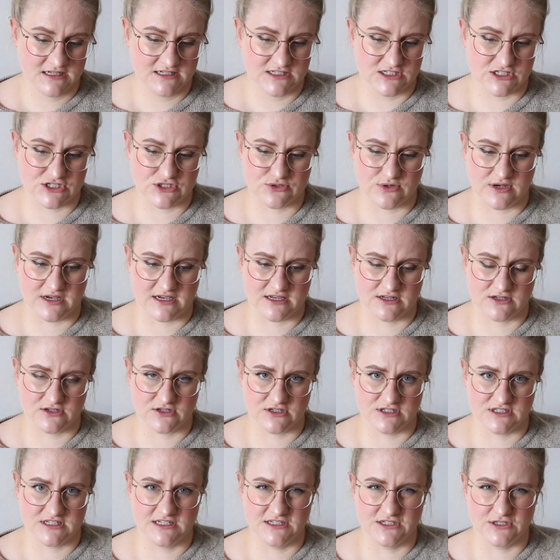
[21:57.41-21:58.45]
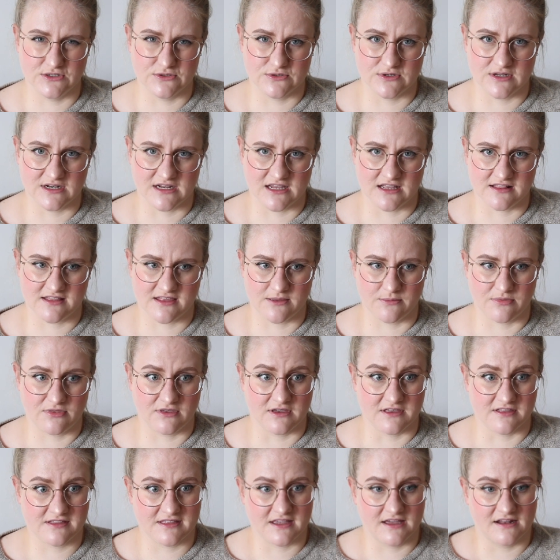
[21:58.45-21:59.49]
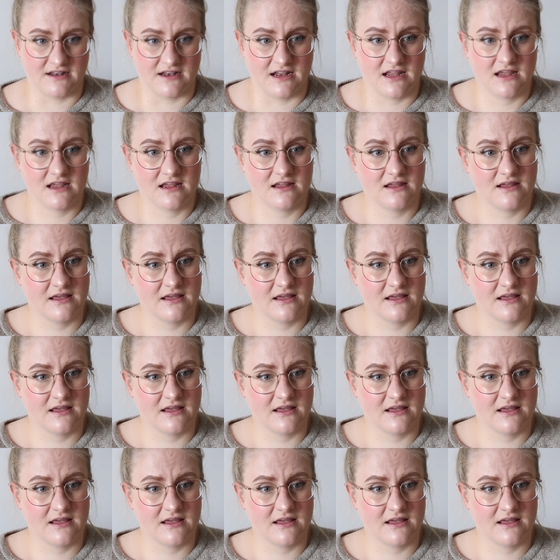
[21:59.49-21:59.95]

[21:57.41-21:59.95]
just so I can continue and get some things done.